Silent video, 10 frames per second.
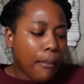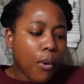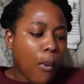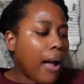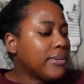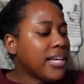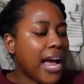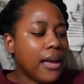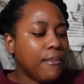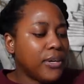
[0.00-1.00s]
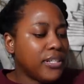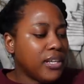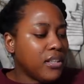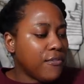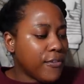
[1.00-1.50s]
but why was Kai imprisoned
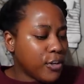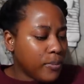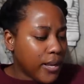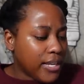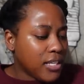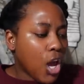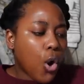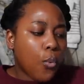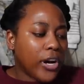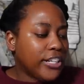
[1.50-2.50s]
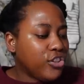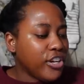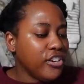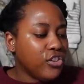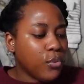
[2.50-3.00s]
in the first place? What has
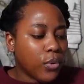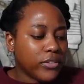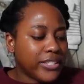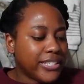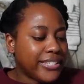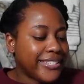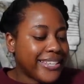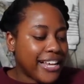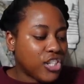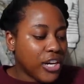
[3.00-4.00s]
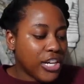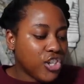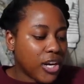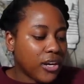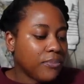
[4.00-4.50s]
changed in the world since this
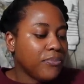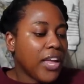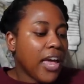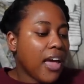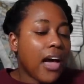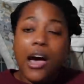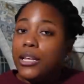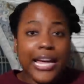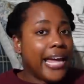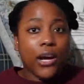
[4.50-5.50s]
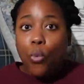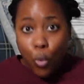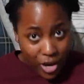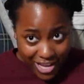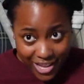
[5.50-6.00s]
assassination? Like,
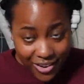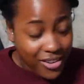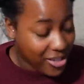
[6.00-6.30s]
what?